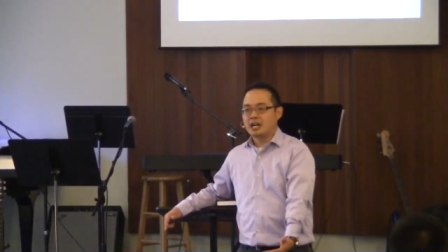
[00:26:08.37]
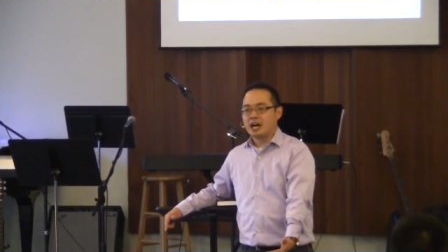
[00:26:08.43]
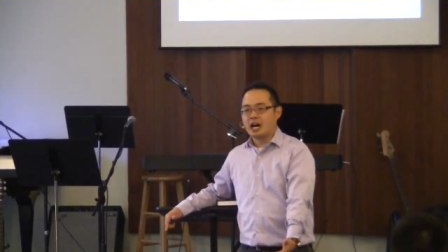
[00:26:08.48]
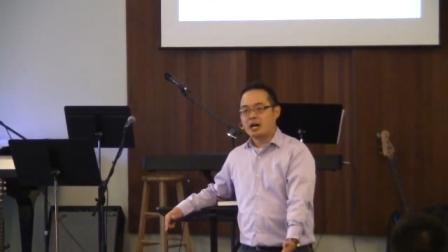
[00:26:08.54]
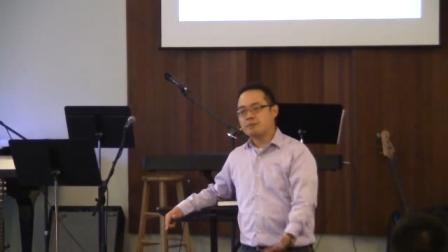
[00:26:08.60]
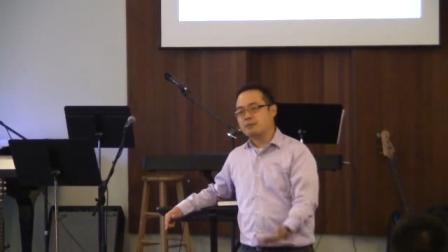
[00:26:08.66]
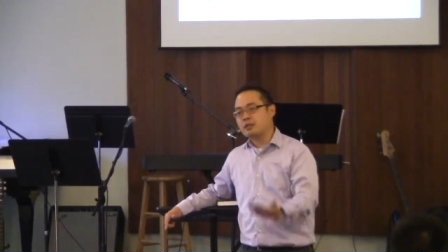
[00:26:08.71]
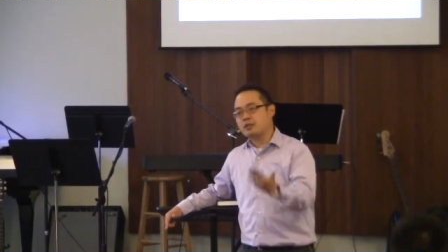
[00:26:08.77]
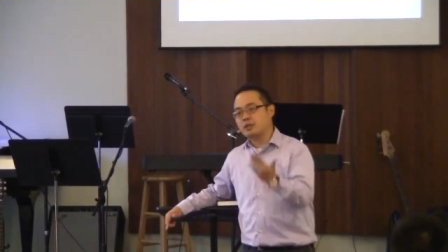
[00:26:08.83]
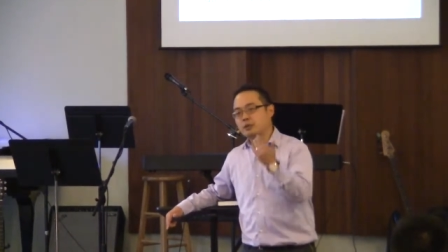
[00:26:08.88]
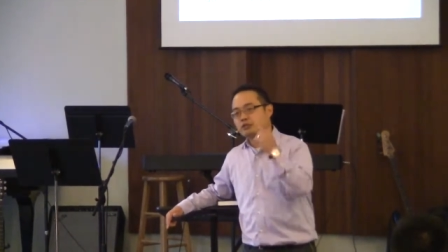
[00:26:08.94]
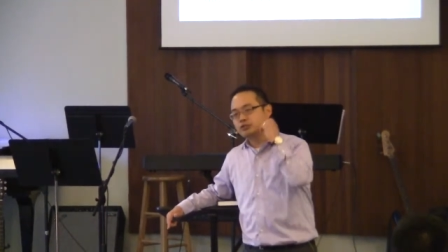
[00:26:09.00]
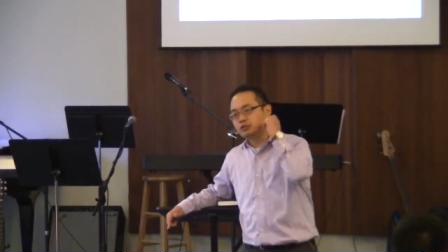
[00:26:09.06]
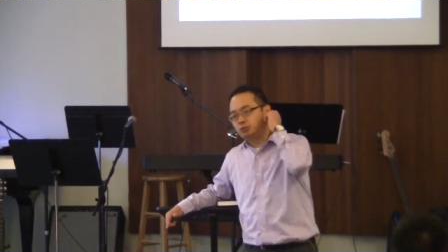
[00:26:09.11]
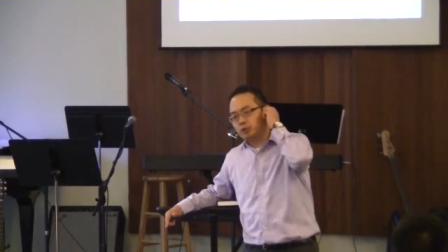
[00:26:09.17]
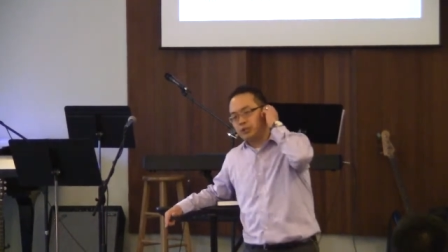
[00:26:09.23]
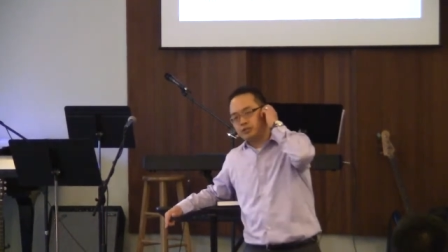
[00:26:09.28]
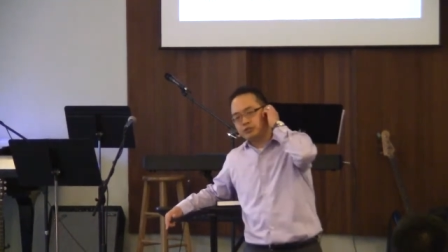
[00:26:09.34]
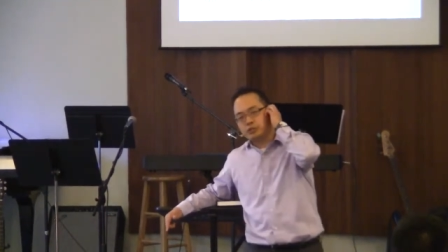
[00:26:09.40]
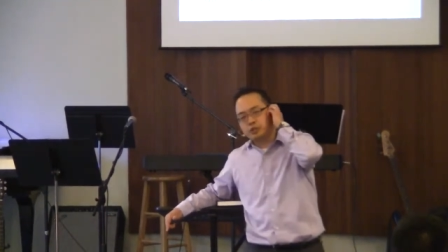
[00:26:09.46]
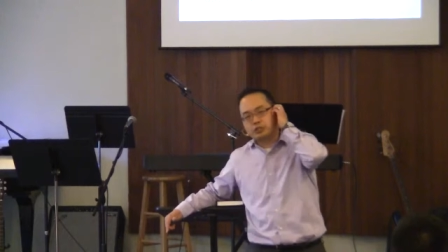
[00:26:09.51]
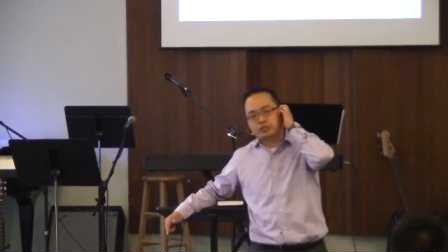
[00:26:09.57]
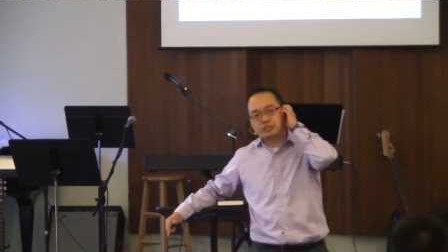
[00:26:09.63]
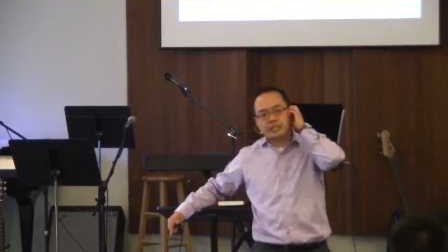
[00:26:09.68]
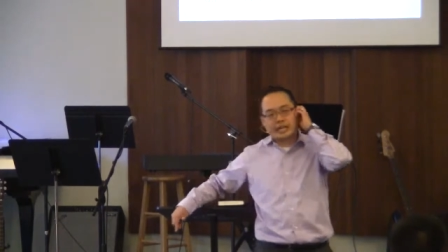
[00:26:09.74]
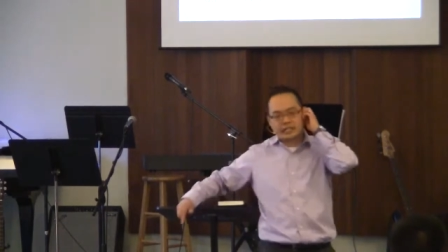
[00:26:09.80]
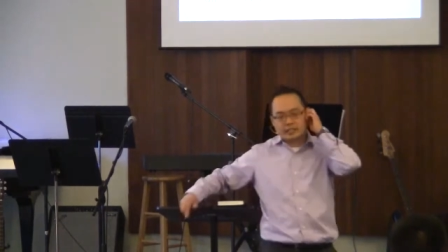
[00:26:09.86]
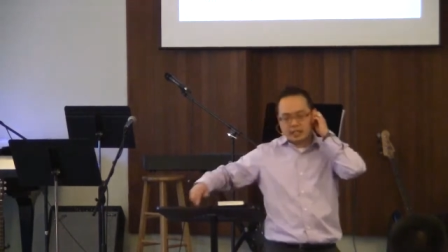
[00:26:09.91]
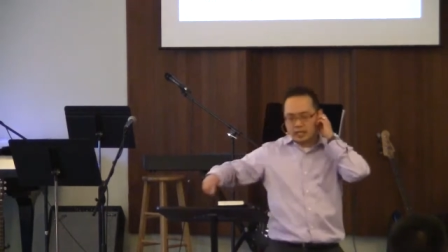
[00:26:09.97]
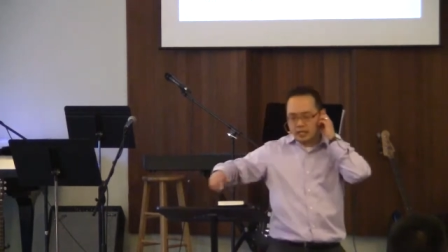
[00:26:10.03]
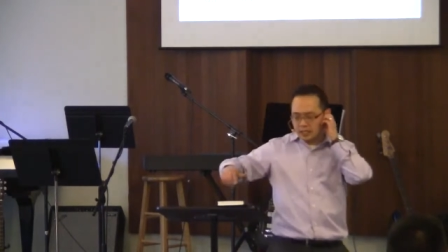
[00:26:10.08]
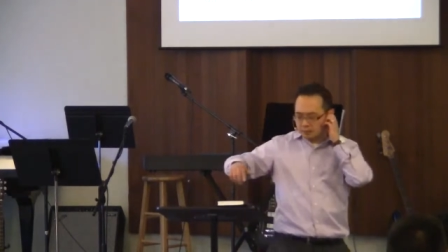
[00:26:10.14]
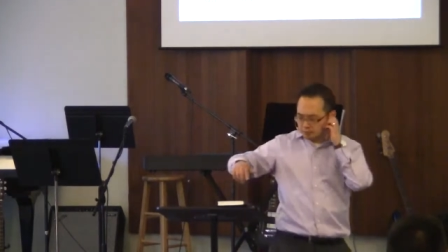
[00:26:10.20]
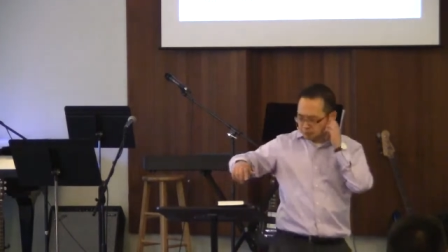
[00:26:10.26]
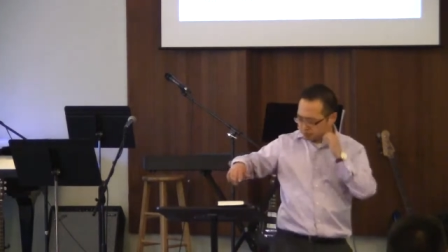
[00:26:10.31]
Um, there was research that
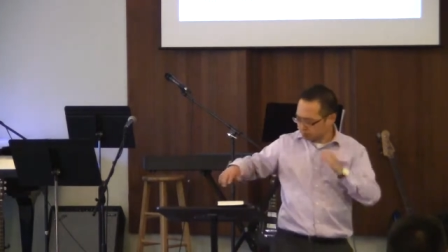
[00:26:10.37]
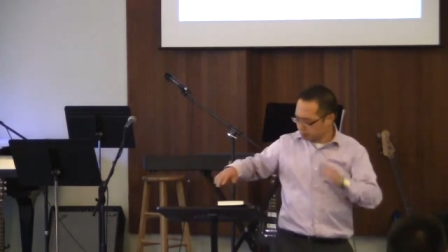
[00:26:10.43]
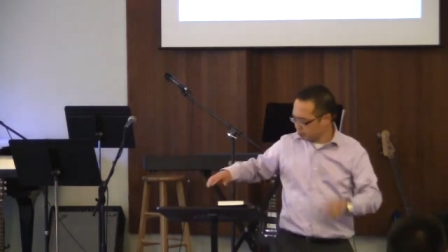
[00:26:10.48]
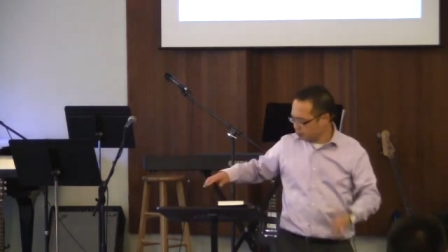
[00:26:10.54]
um,